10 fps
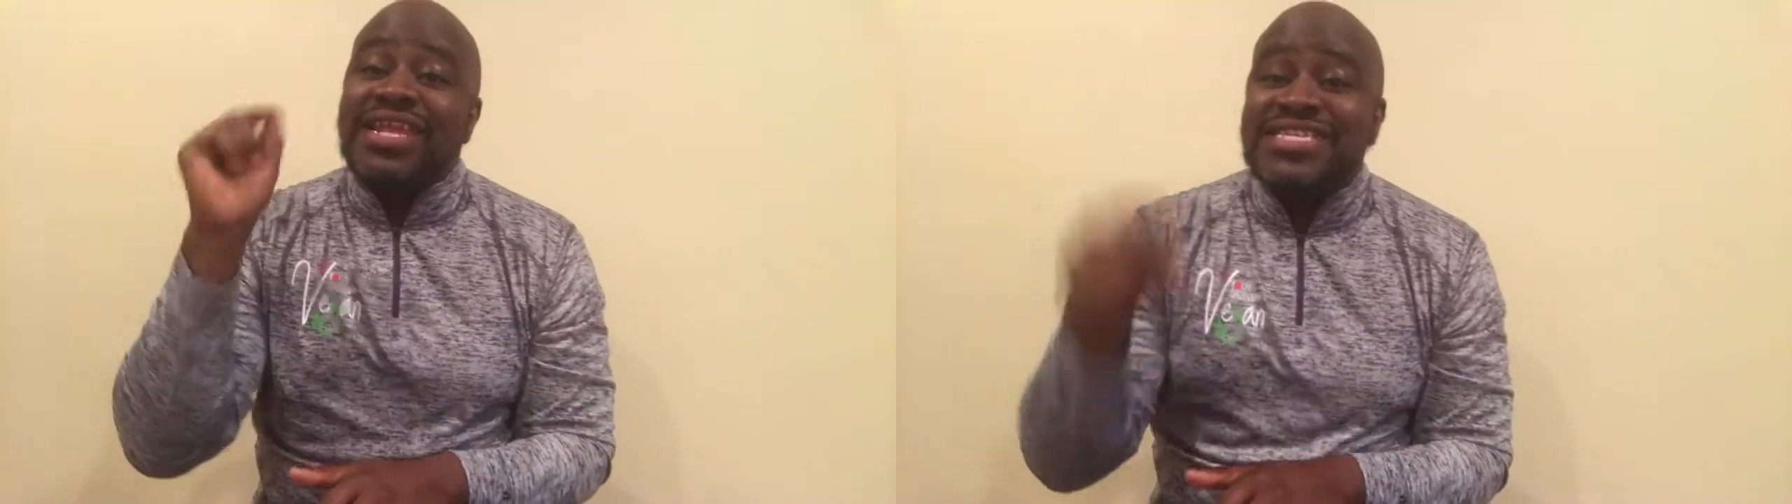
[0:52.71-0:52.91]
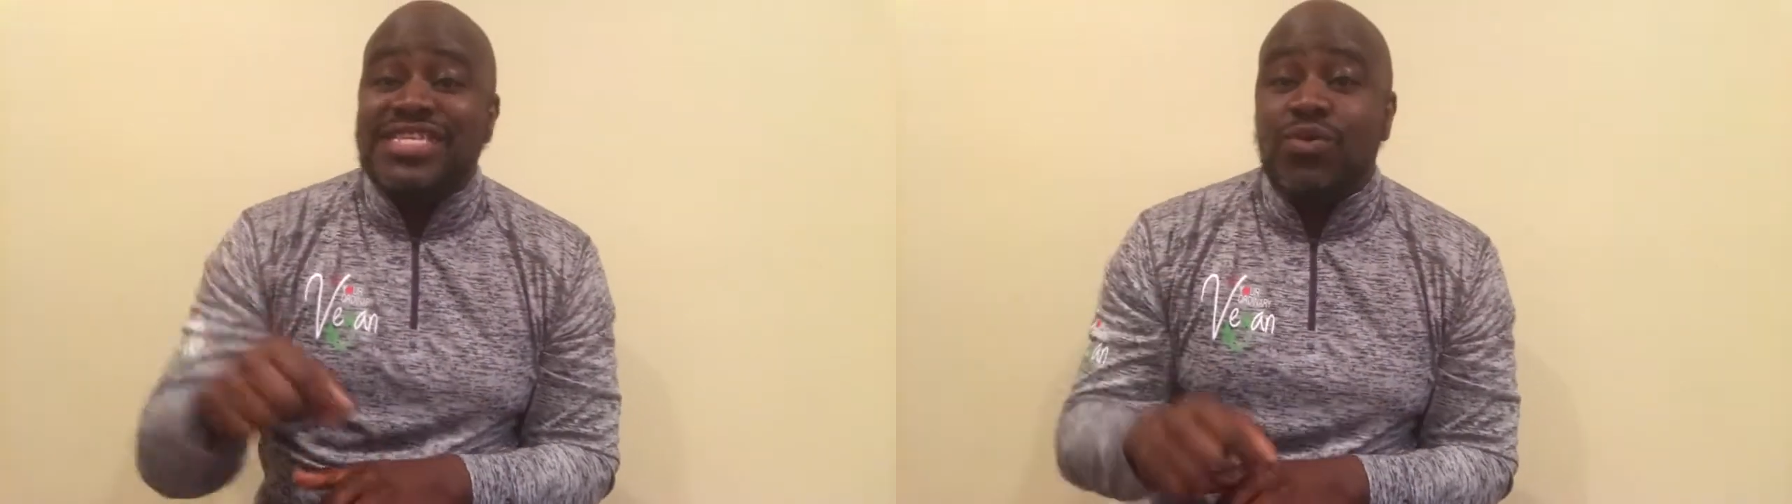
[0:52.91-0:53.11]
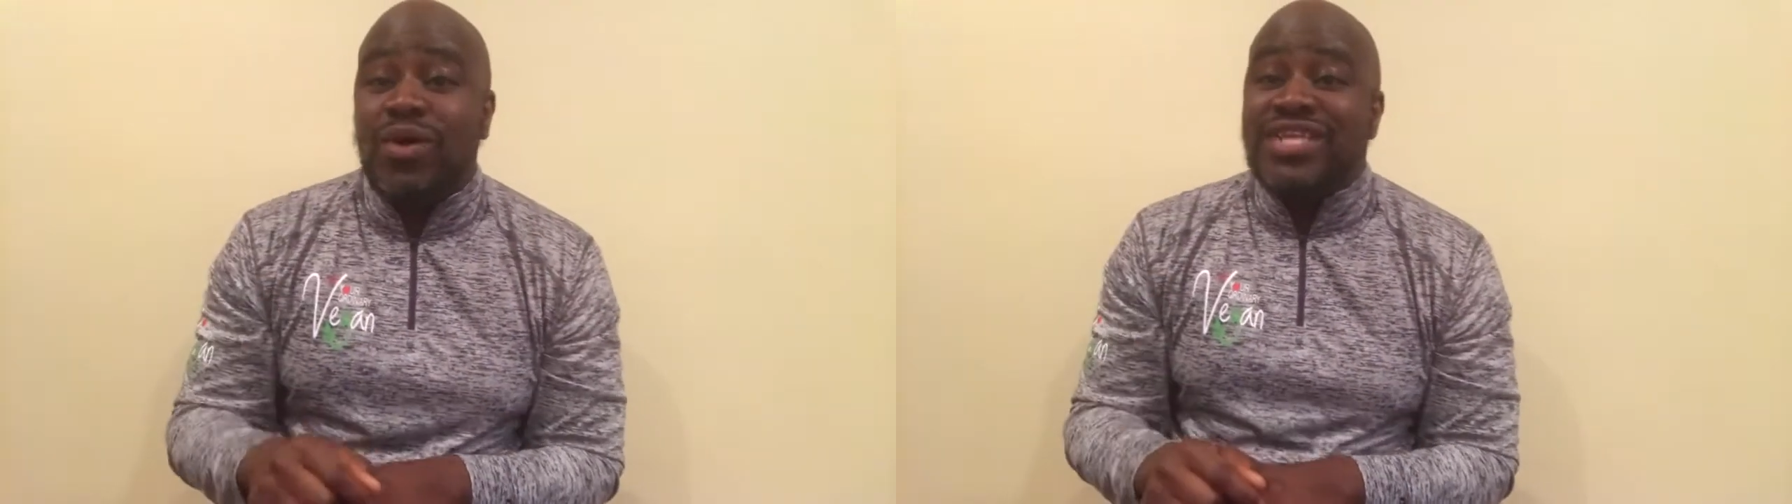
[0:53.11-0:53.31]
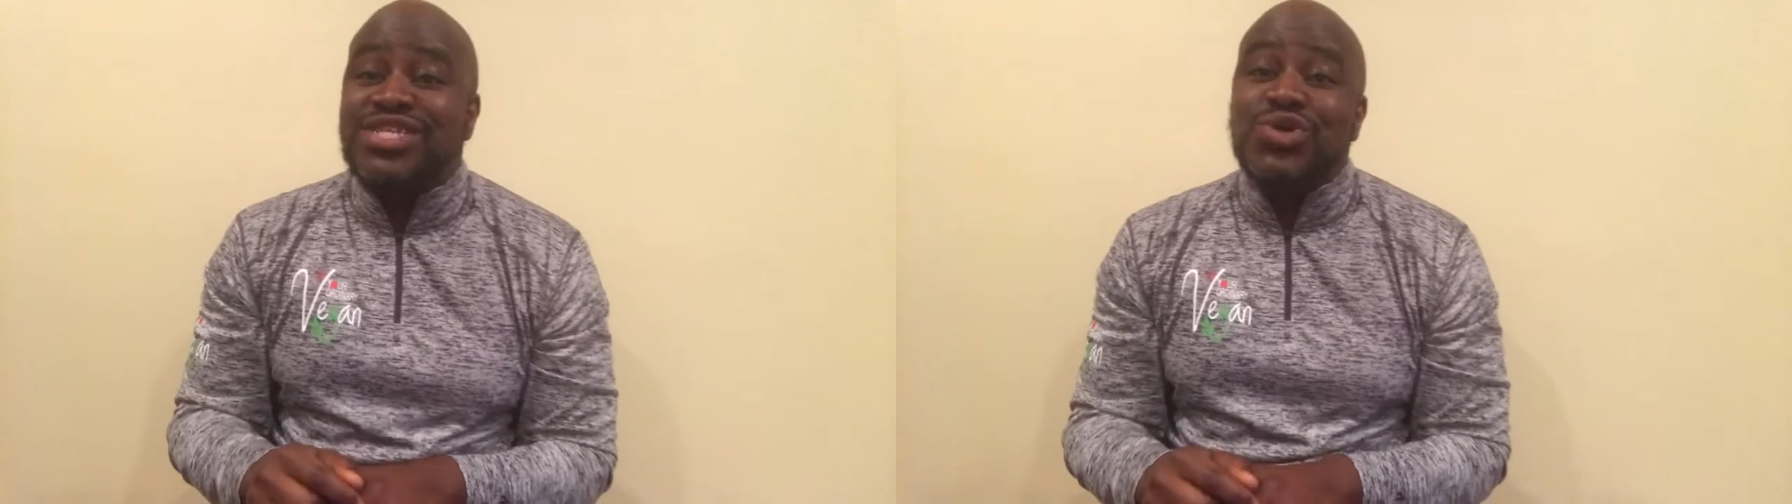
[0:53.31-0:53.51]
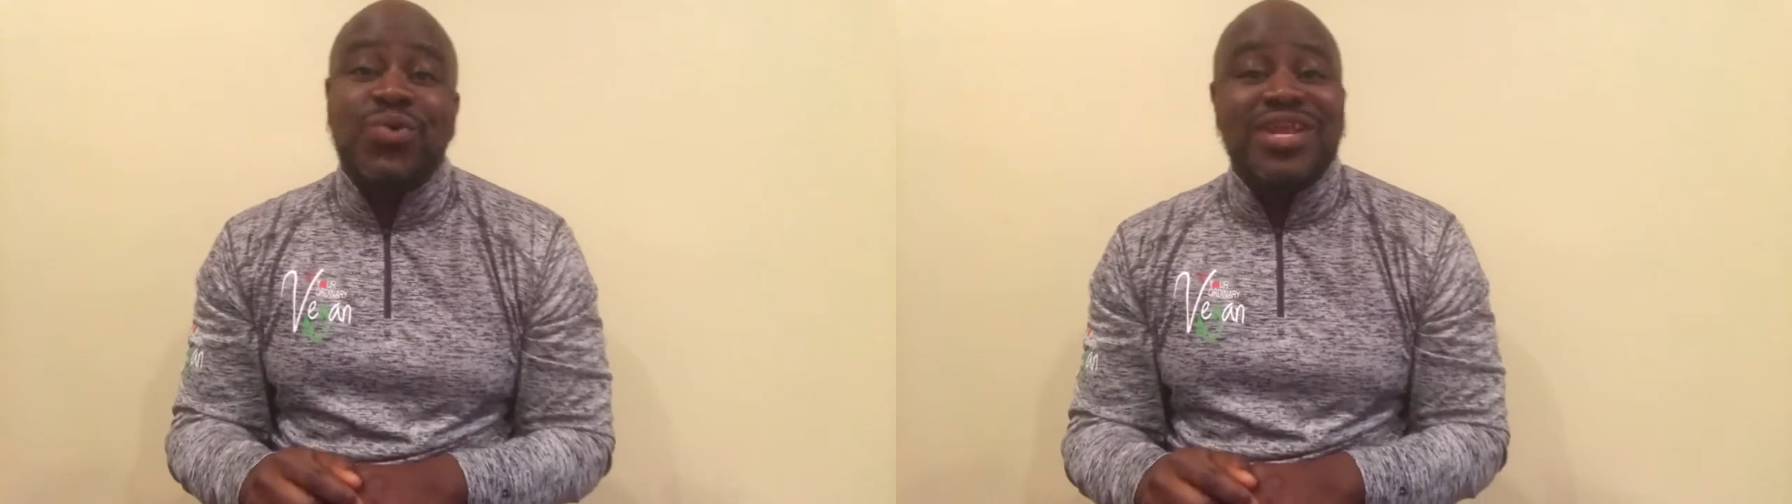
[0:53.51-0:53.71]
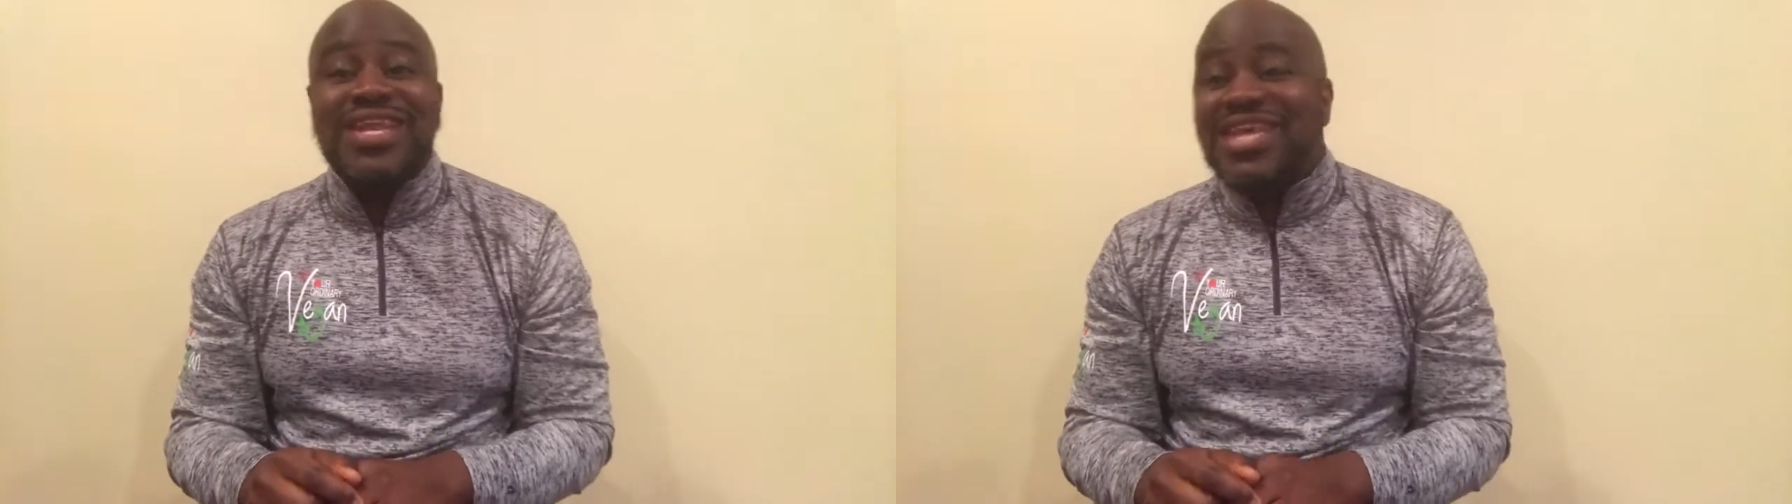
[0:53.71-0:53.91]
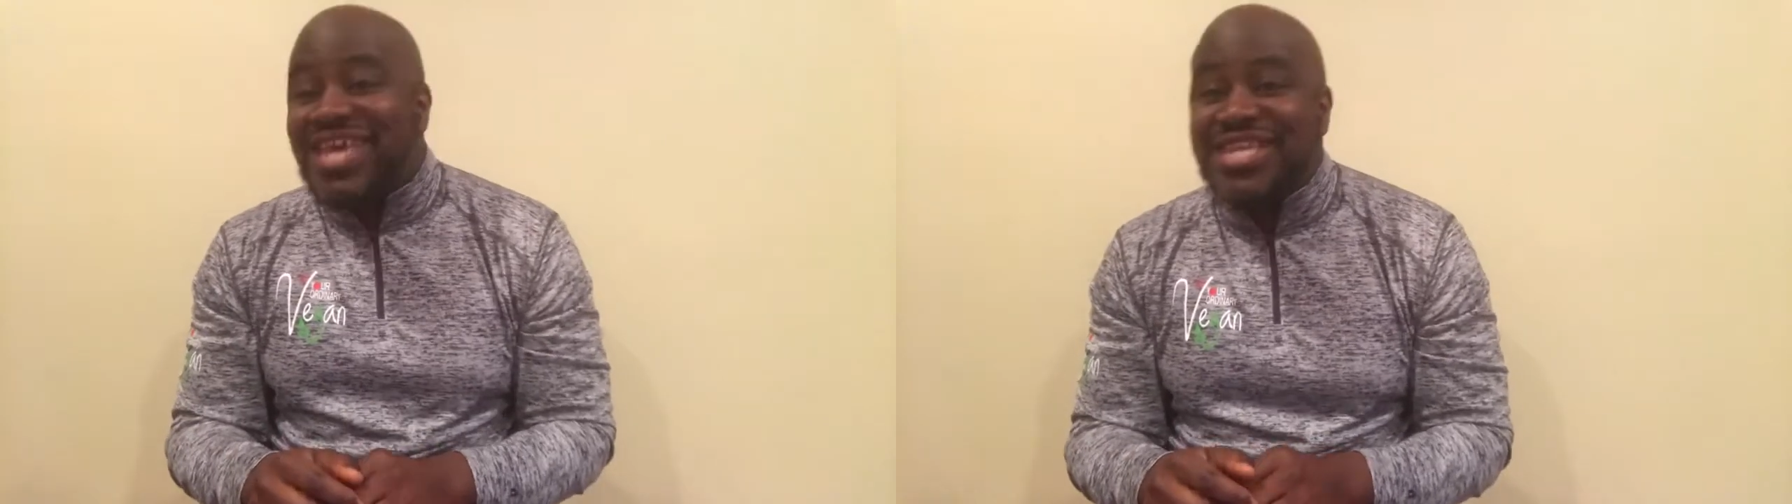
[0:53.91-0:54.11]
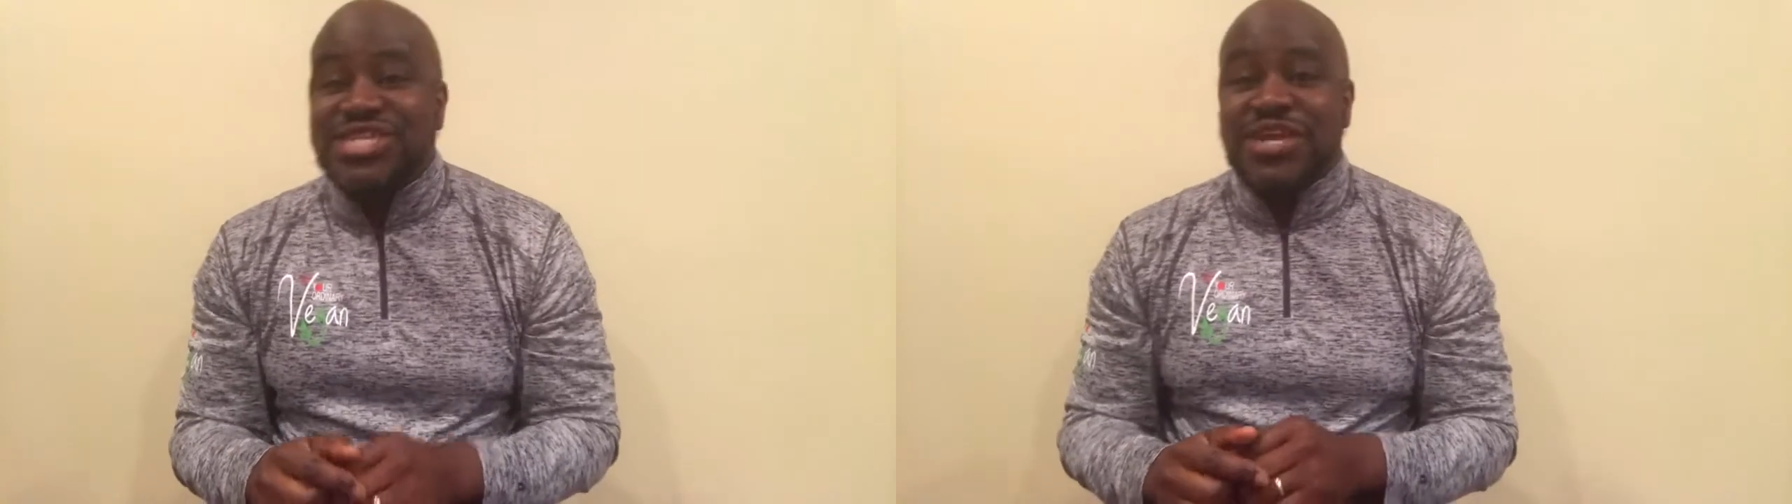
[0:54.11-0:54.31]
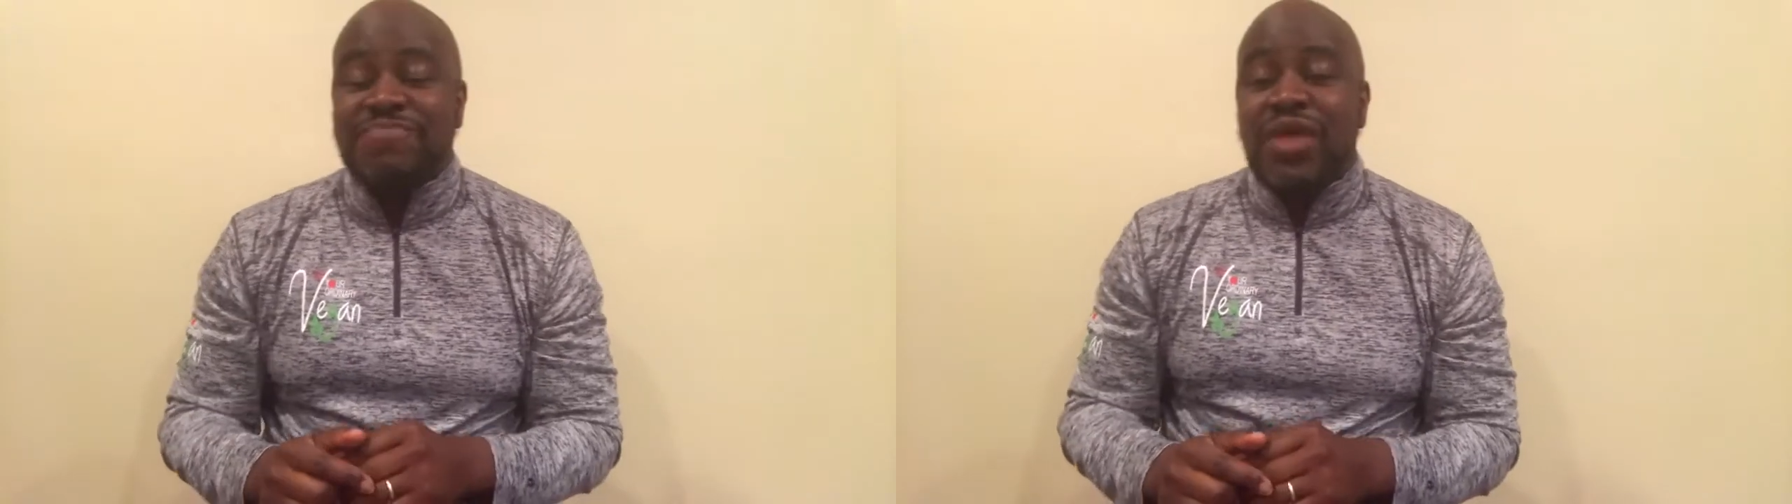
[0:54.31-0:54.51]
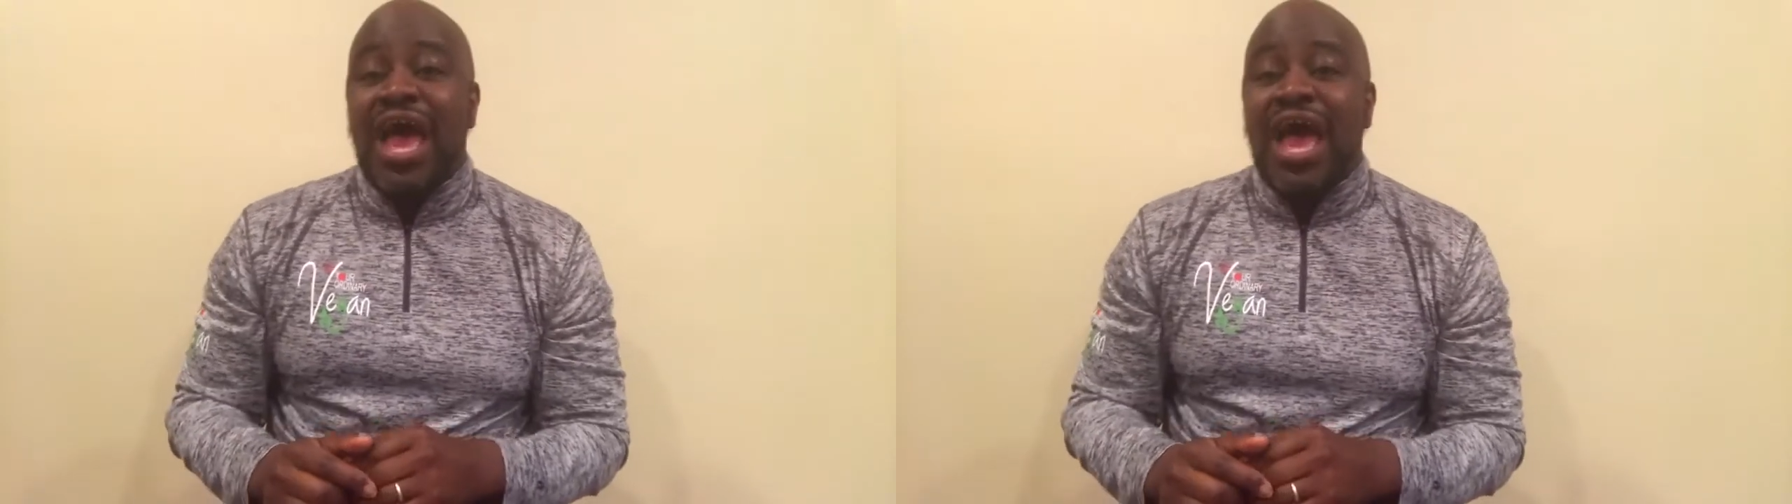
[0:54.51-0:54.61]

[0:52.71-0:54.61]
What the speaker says: let's see what it's doing in the kitchen.